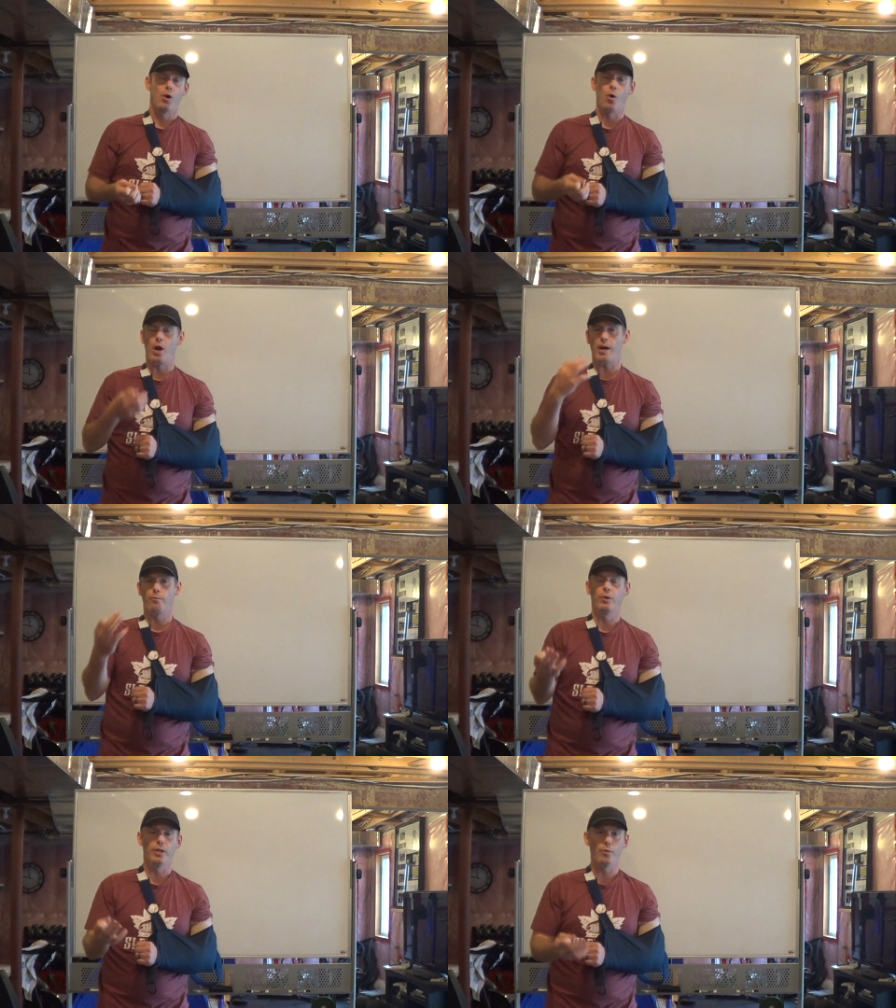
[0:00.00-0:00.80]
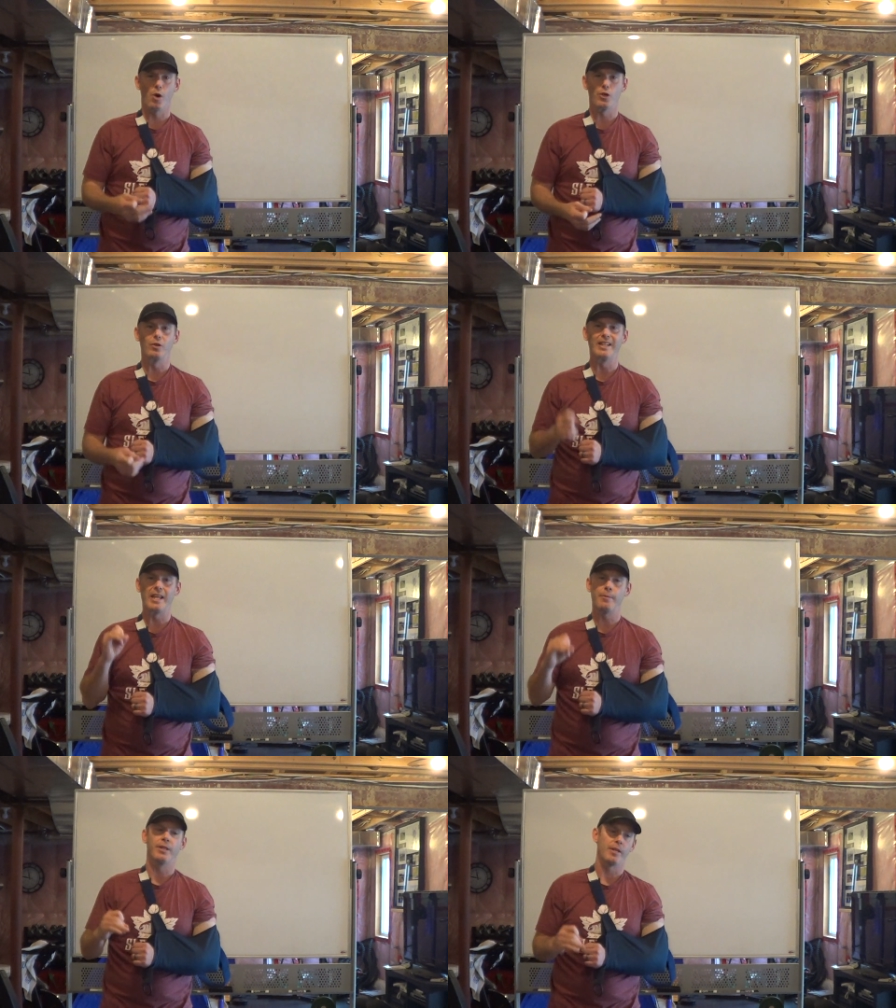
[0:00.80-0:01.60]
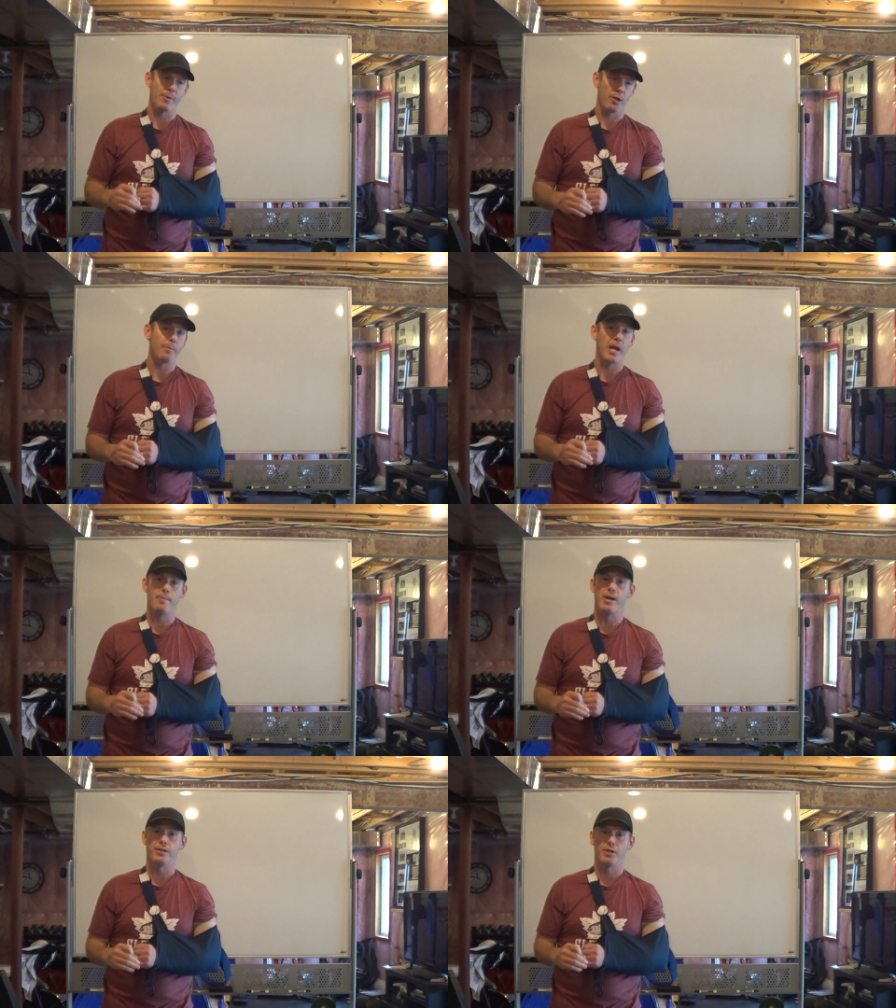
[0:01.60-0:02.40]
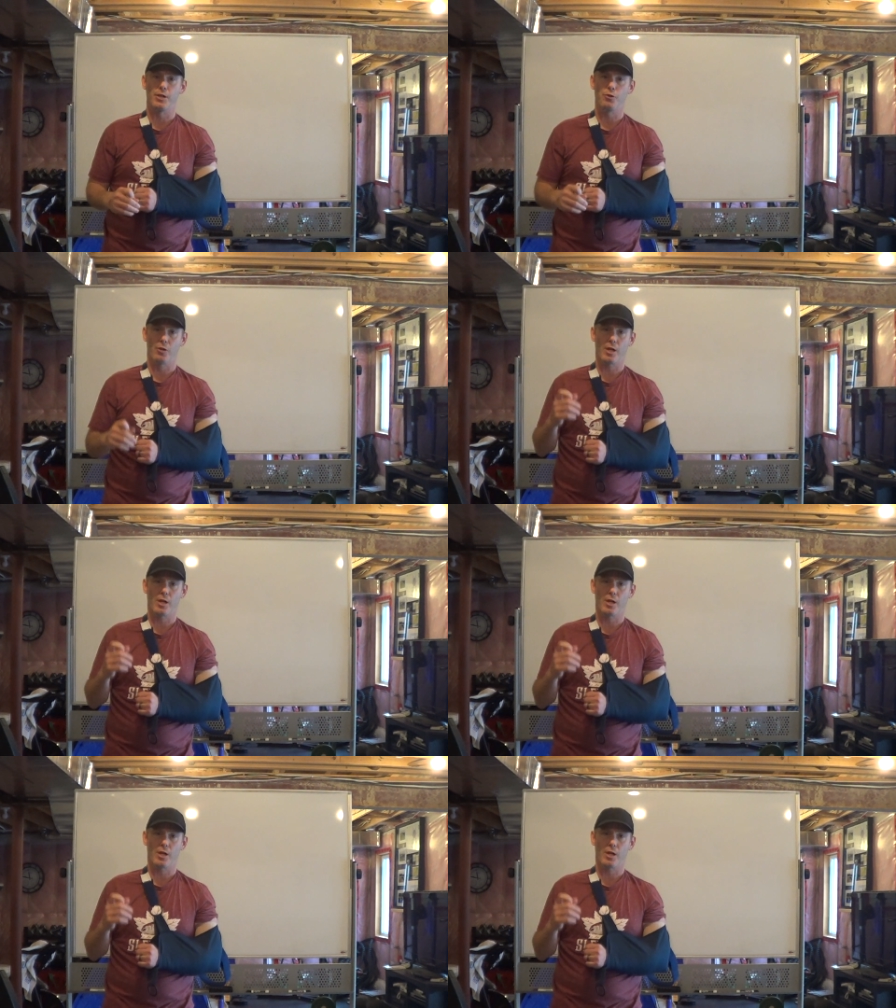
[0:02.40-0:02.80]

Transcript: or I really wanted to limit the amount of pain meds that I took.